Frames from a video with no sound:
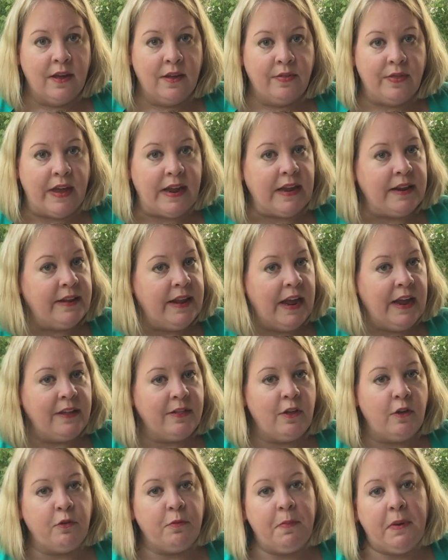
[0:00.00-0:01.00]
They can take
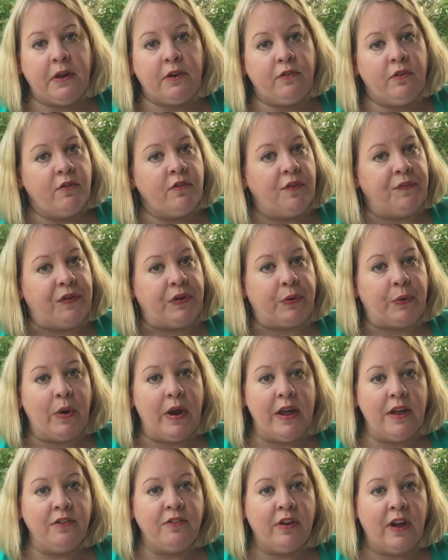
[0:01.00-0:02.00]
those pictures of your
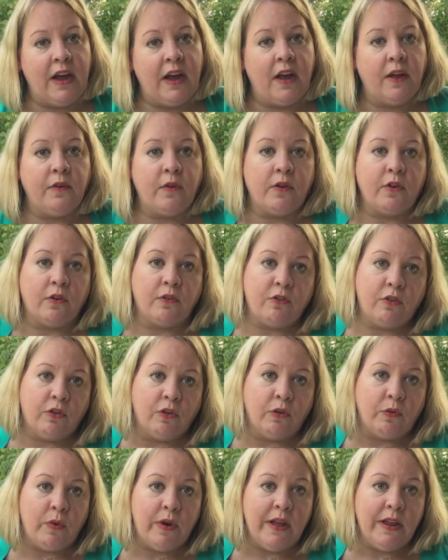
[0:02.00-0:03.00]
grandchild or your
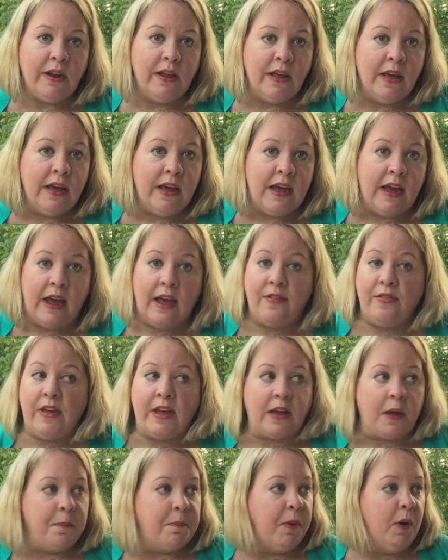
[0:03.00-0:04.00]
children and they
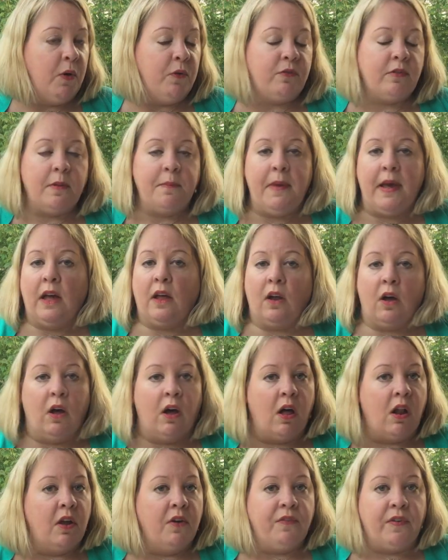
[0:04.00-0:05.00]
can post them out
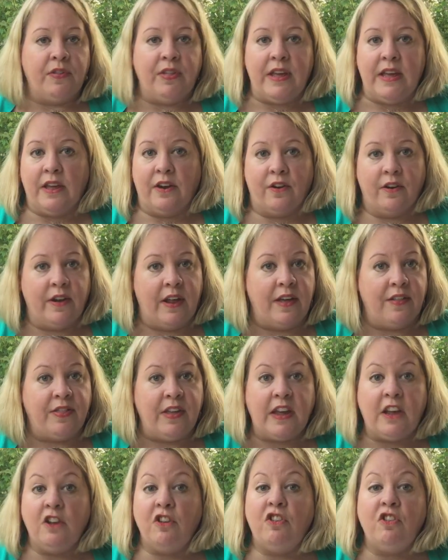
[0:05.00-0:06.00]
all over the internet.
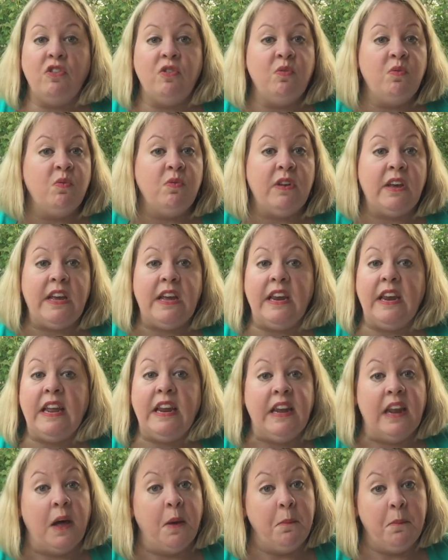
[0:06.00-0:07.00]
They can do any
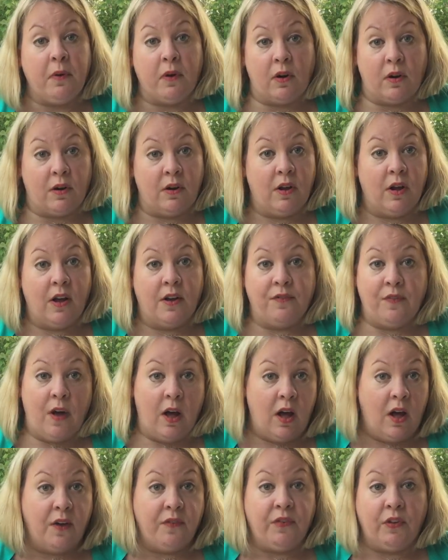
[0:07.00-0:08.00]
number of
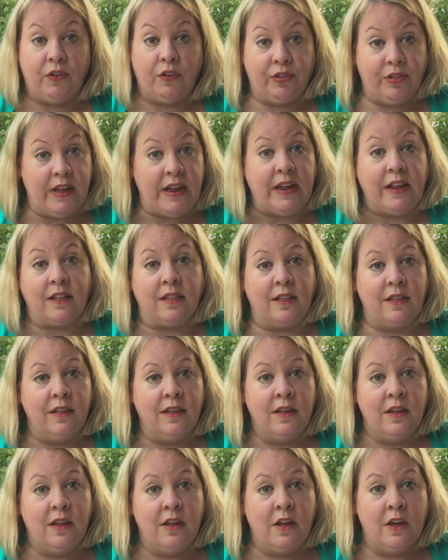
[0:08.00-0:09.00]
awful things
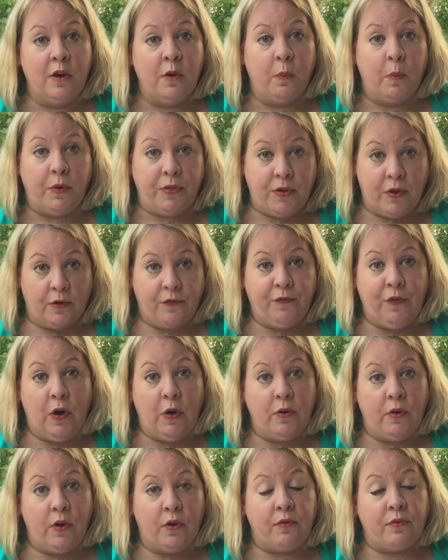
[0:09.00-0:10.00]
with your
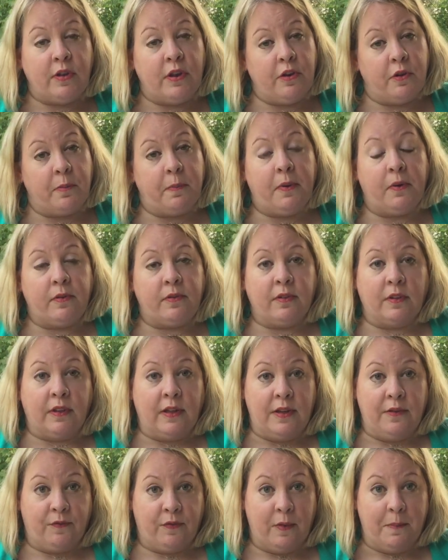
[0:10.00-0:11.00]
photos and your personal
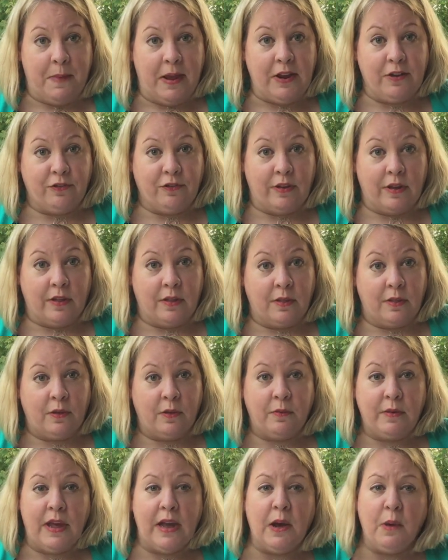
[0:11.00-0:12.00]
information.
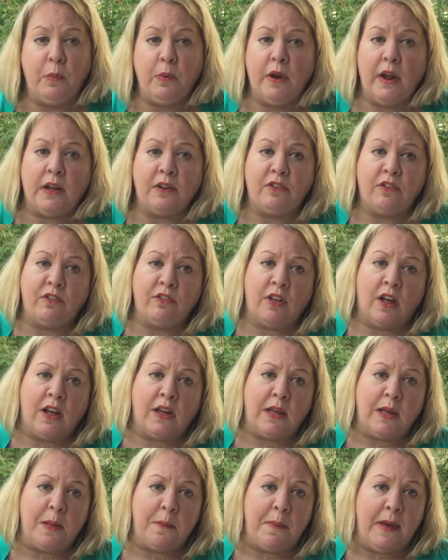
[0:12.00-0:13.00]
So now we're not just
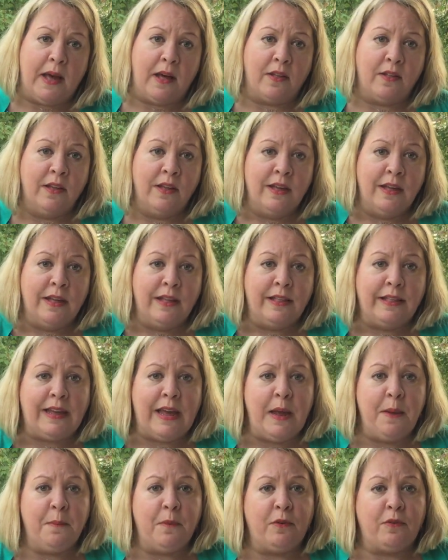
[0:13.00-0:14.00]
talking about
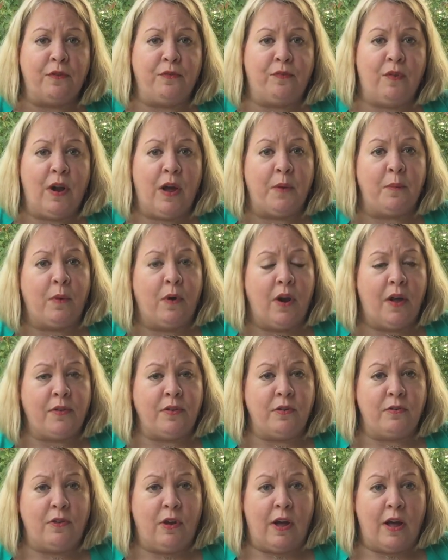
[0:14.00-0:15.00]
scammers or fraud, we're
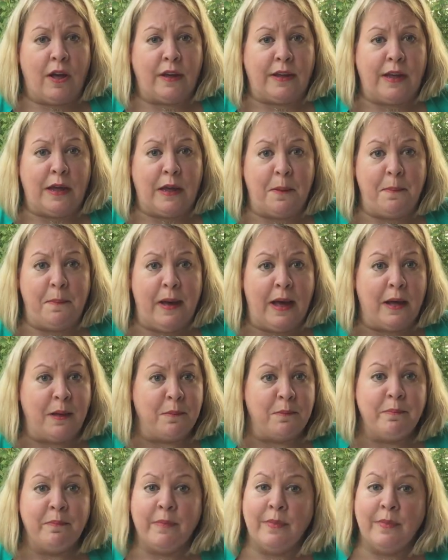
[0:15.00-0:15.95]
also talking about